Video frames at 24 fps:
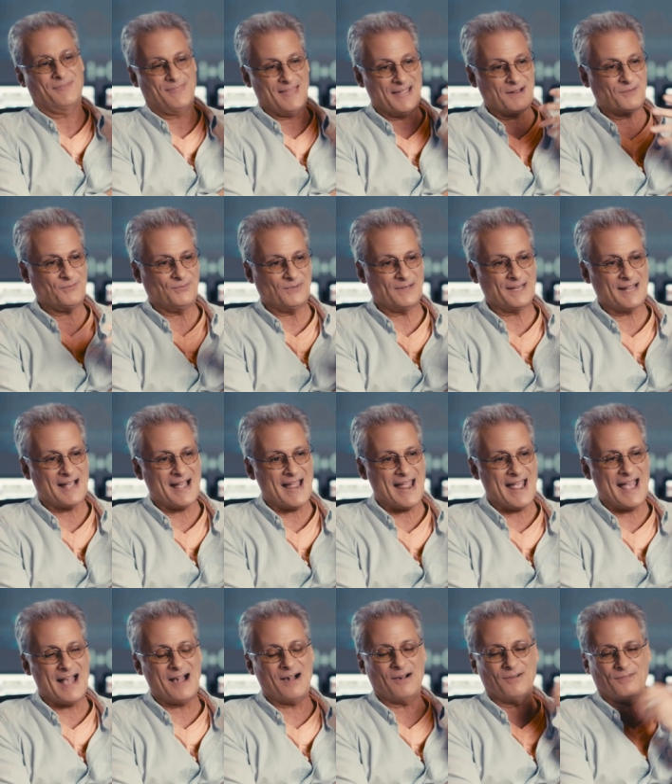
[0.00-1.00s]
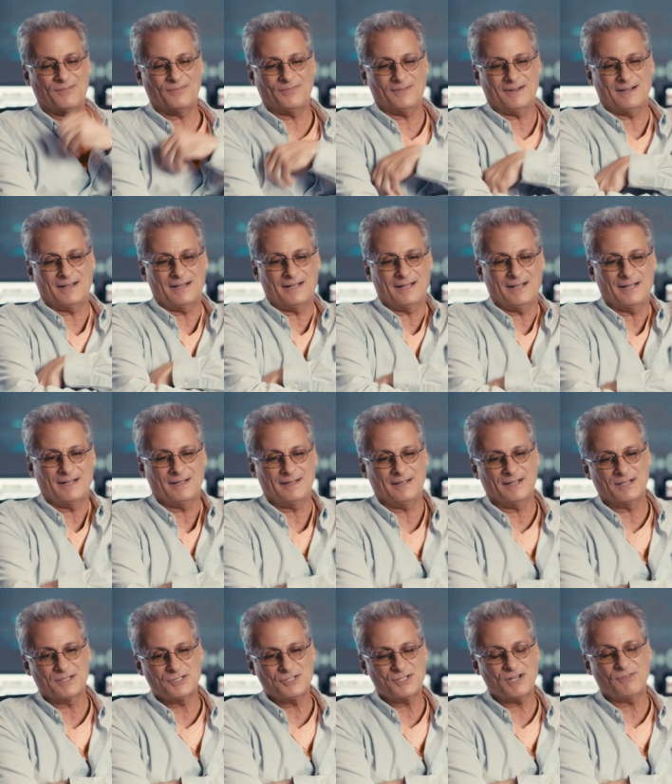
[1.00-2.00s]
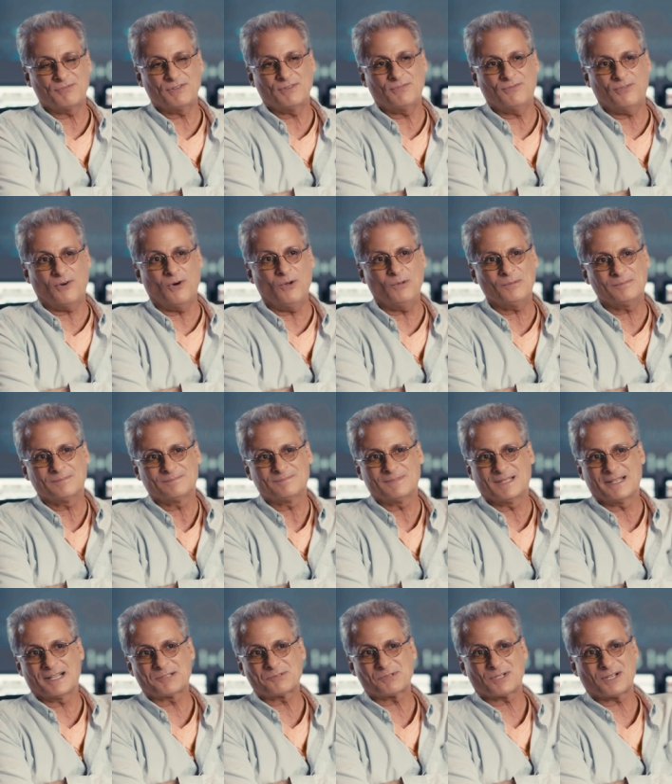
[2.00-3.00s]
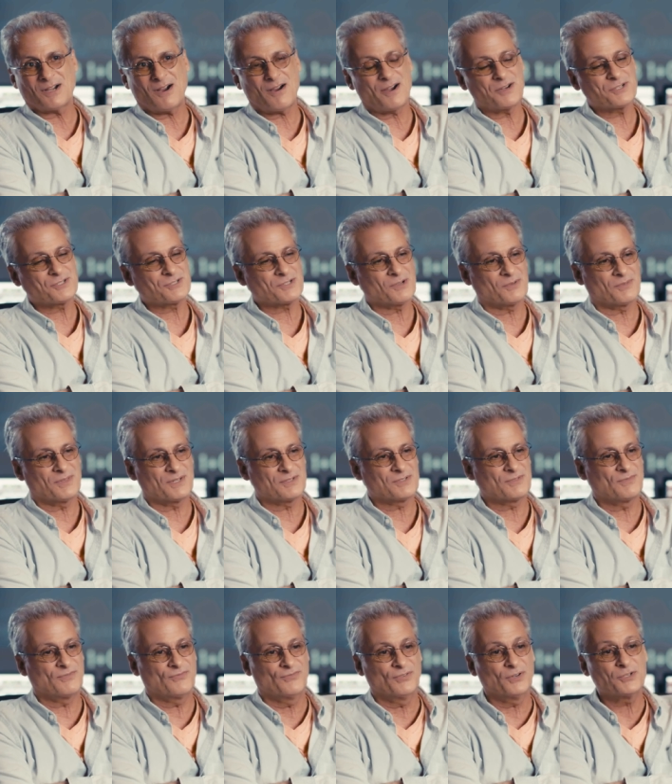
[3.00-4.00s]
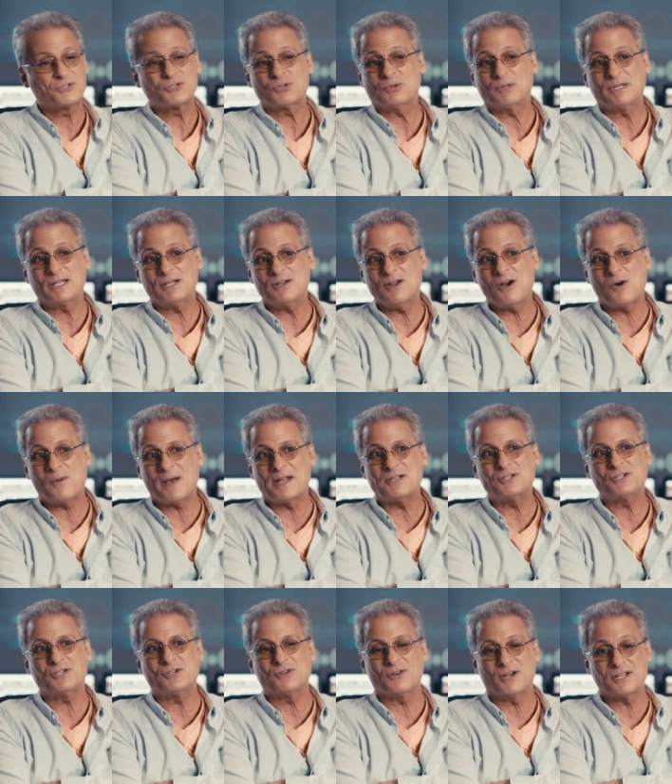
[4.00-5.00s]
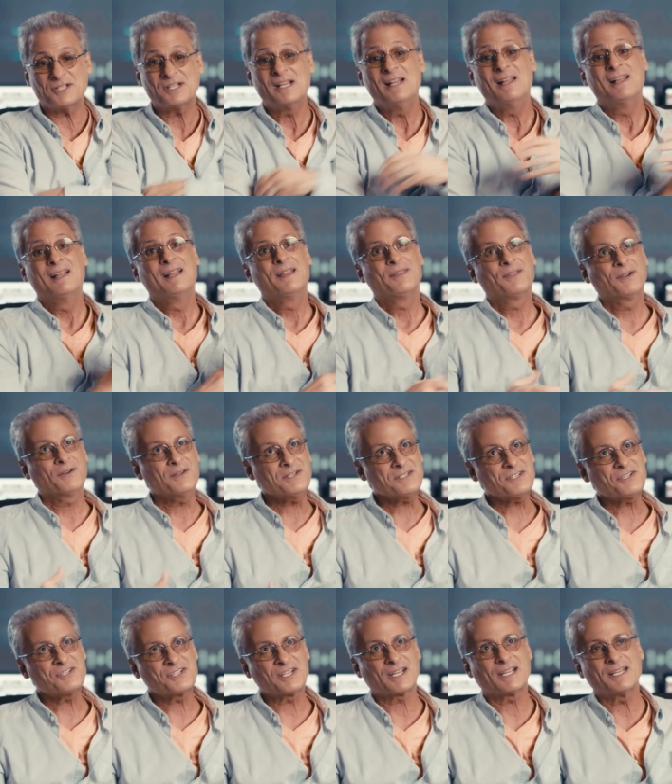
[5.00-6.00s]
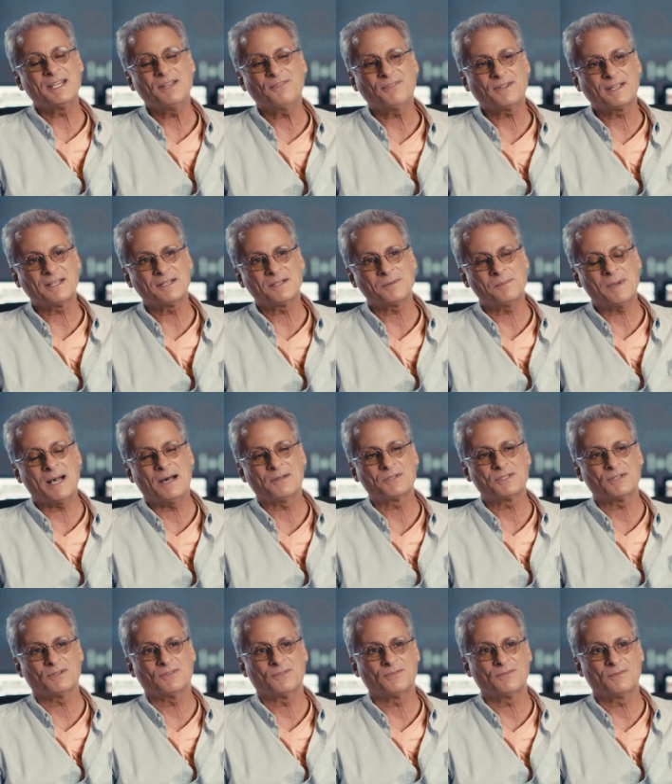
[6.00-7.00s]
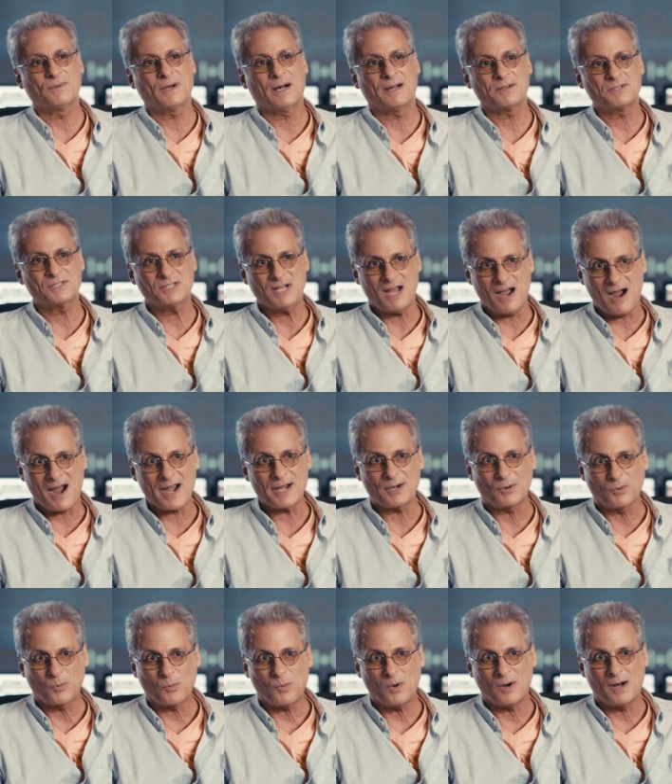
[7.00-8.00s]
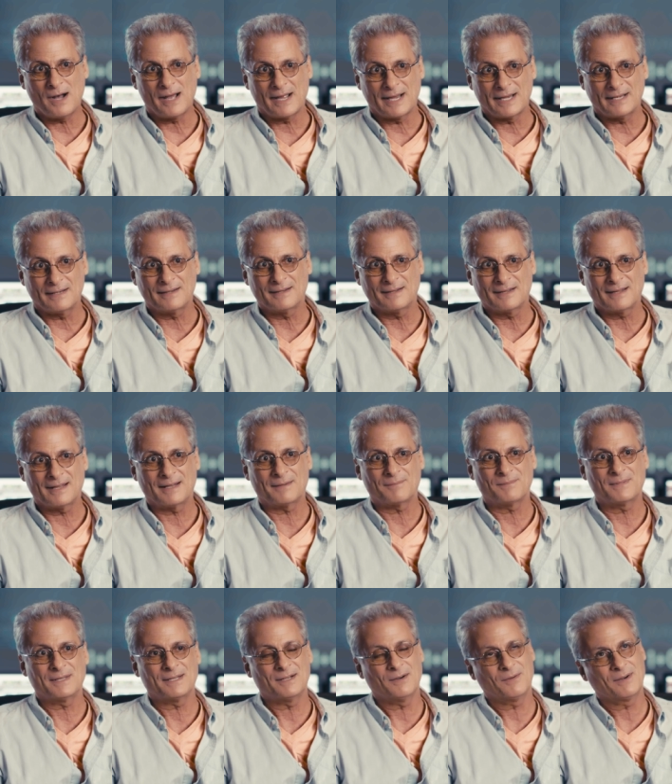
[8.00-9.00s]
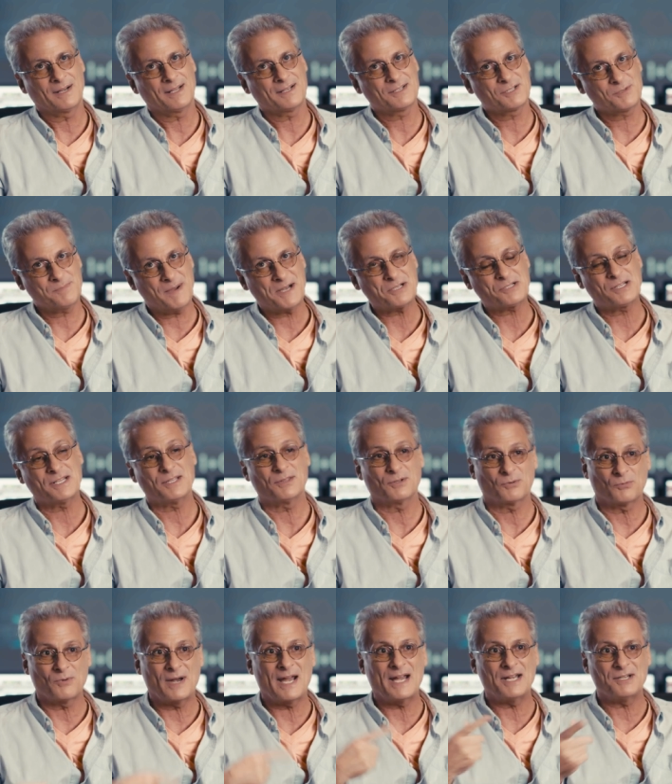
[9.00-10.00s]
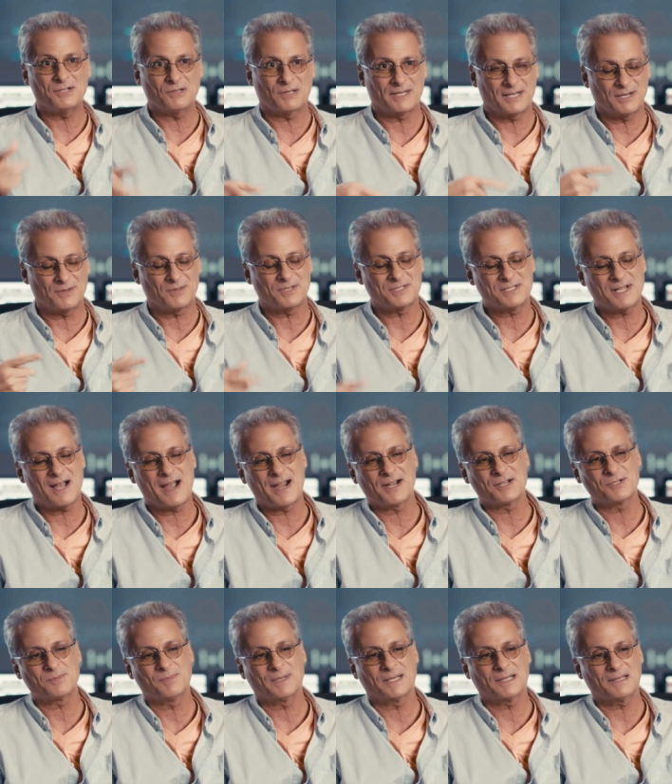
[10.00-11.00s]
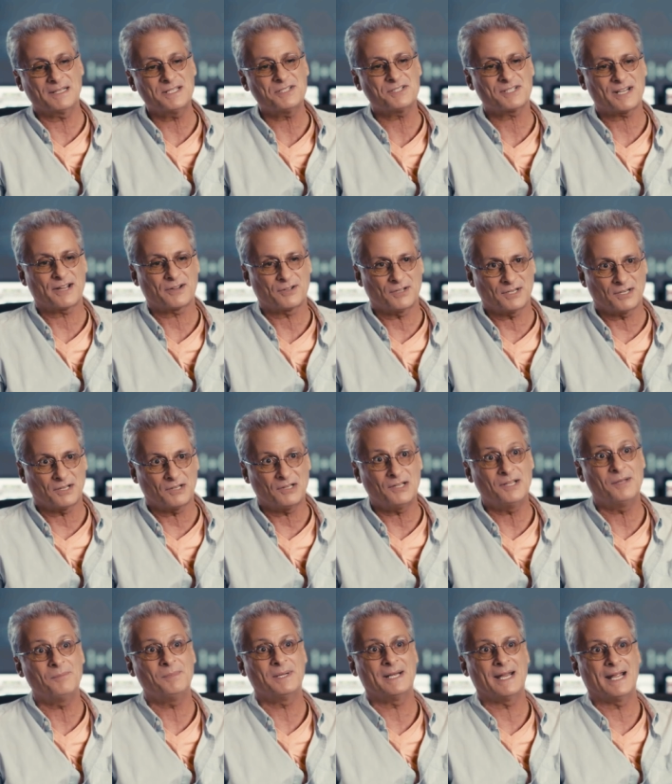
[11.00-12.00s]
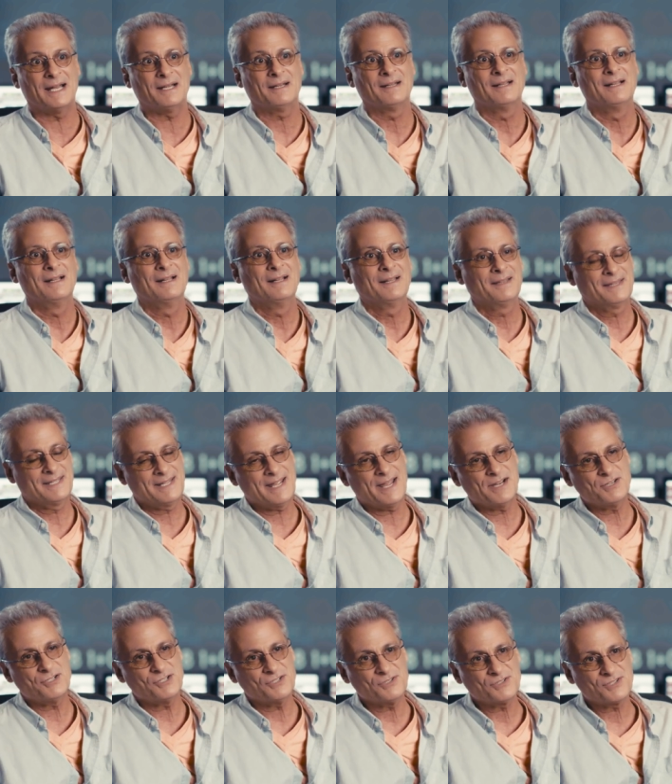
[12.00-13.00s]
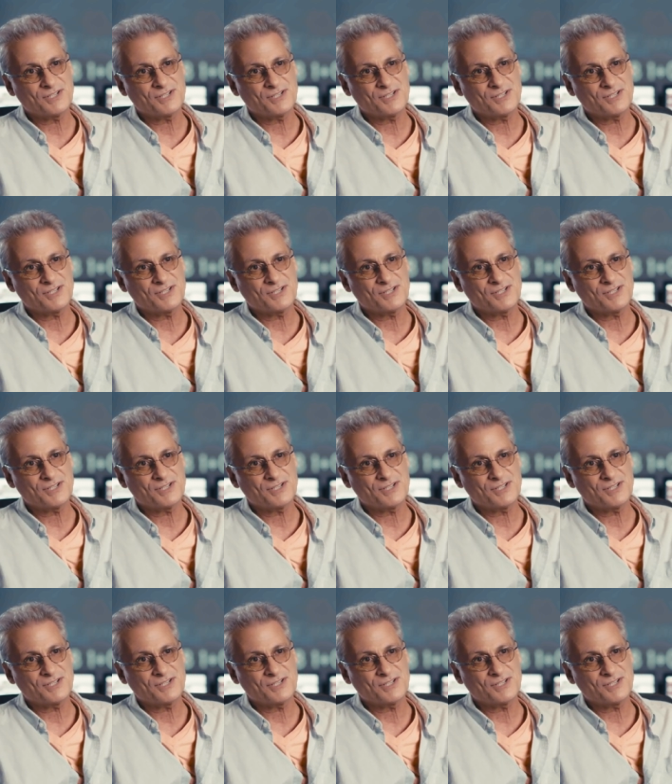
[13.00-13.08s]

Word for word: Thankfully, I have uh, a Chevy Volt electric car, so there's virtually no engine noise. There is a significant amount of uh, tire whine, and, you know, and especially in the rain, you'll hear the tires, but at least I could eliminate the engine